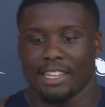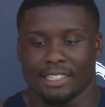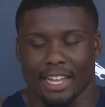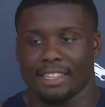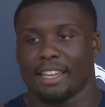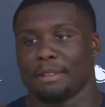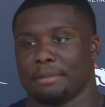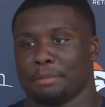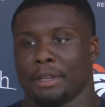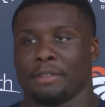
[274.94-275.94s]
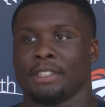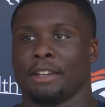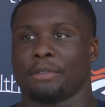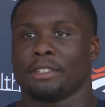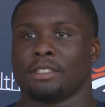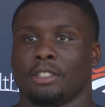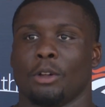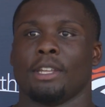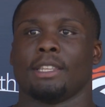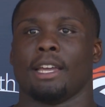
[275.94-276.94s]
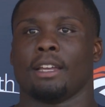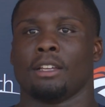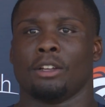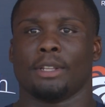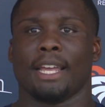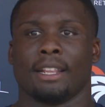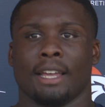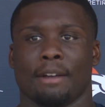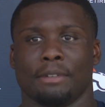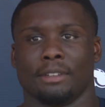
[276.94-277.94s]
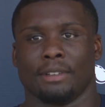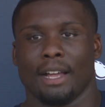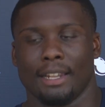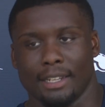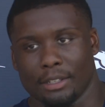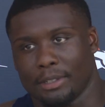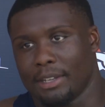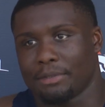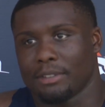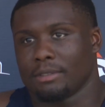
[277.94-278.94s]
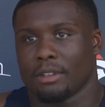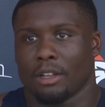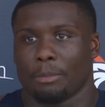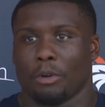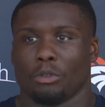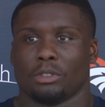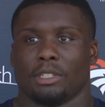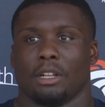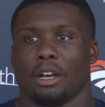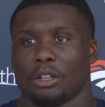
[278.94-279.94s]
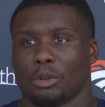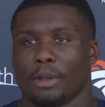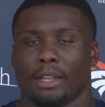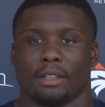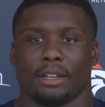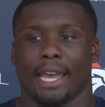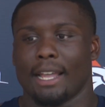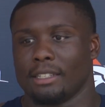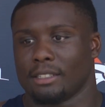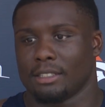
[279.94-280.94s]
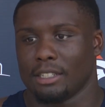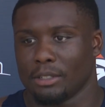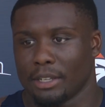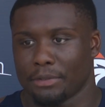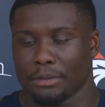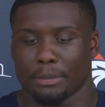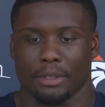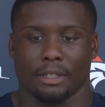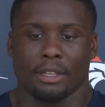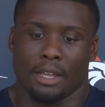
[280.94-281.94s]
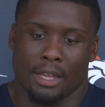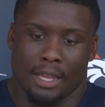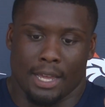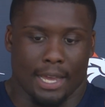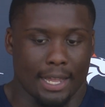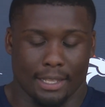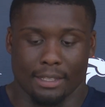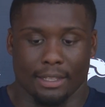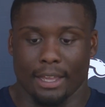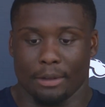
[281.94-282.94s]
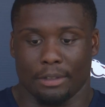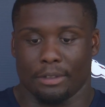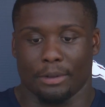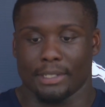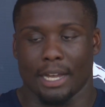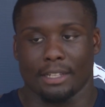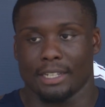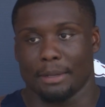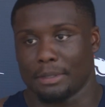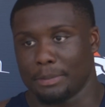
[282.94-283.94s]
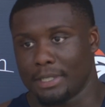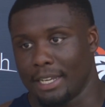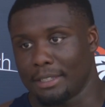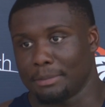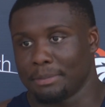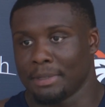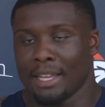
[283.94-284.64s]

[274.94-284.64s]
It's not that big of a difference. The only thing, they have a little different approach in the huddle, and the cadence is a little different. But at the end of the day, it's our job to protect them